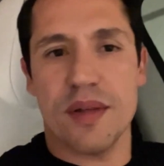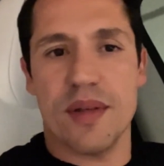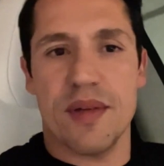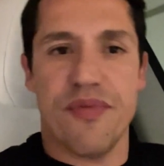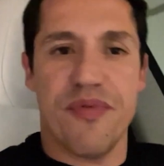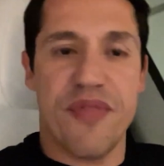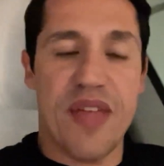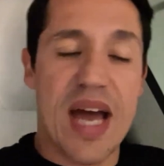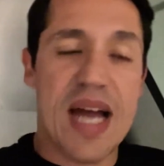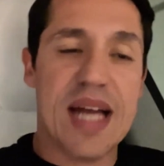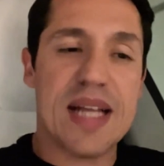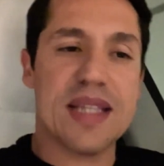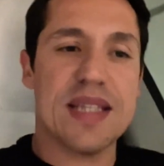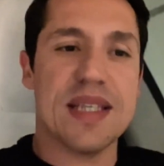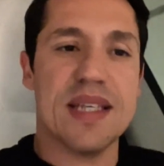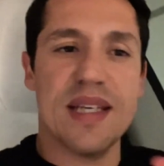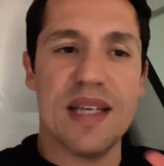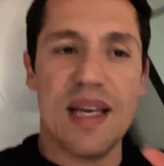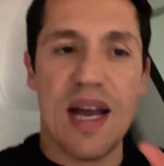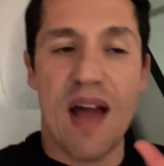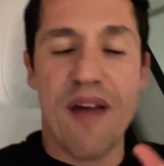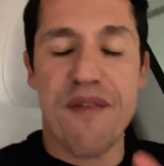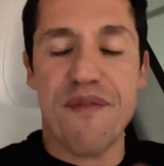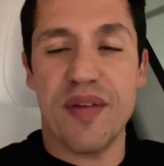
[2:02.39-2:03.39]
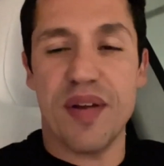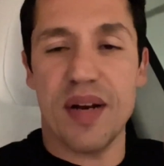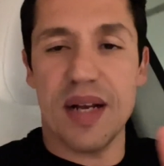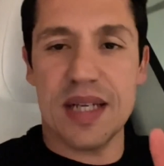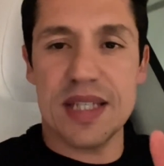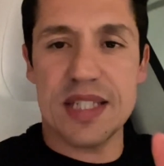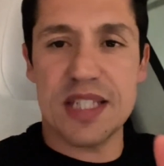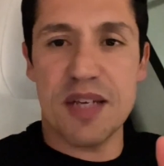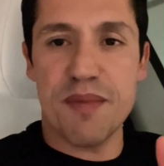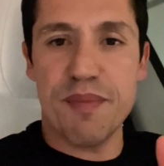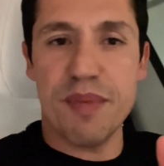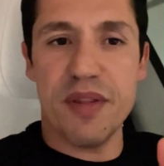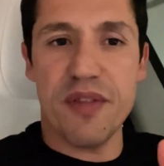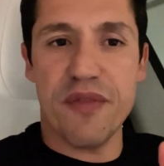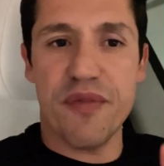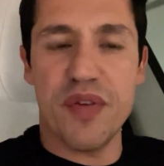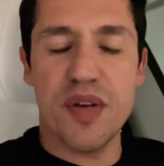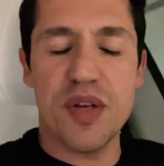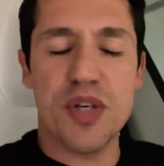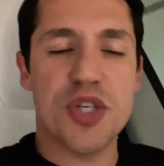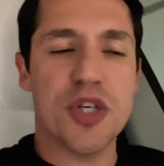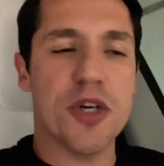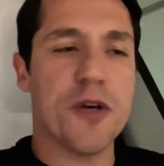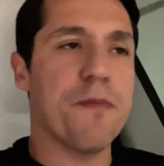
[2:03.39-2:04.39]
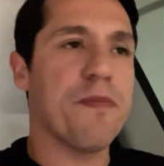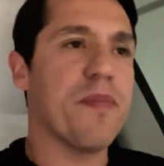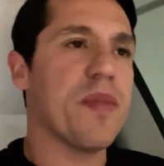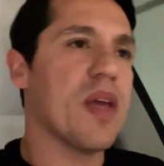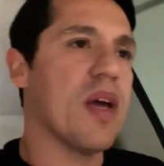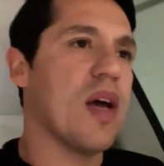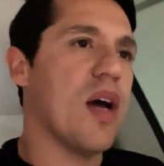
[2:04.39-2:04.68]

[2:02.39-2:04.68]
That, I feel like, is going to be the future.